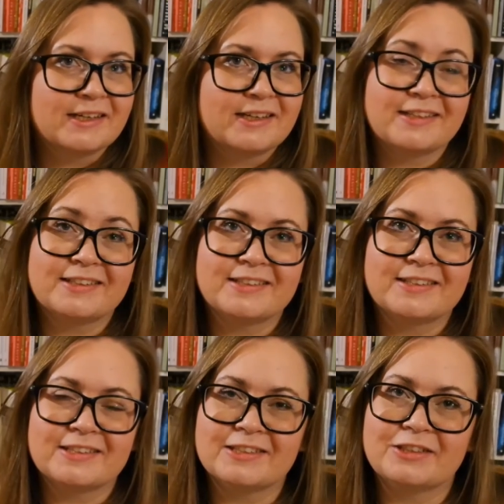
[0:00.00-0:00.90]

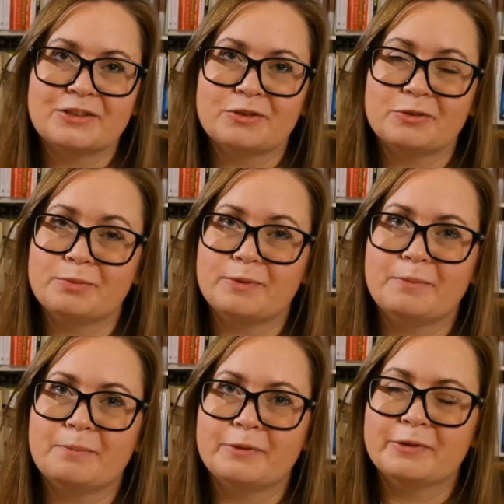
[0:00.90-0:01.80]
it's not
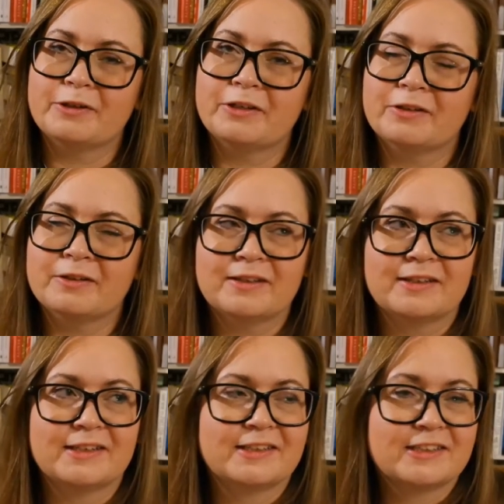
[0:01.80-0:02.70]
one book.
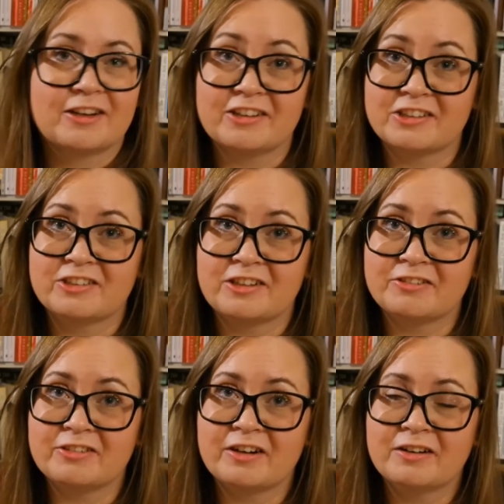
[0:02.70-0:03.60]
It's like a
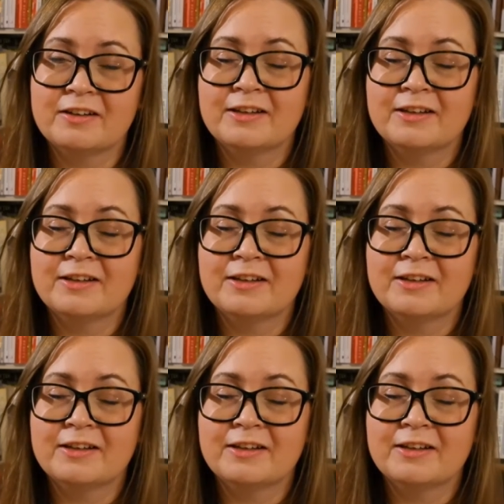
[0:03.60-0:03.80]
genre,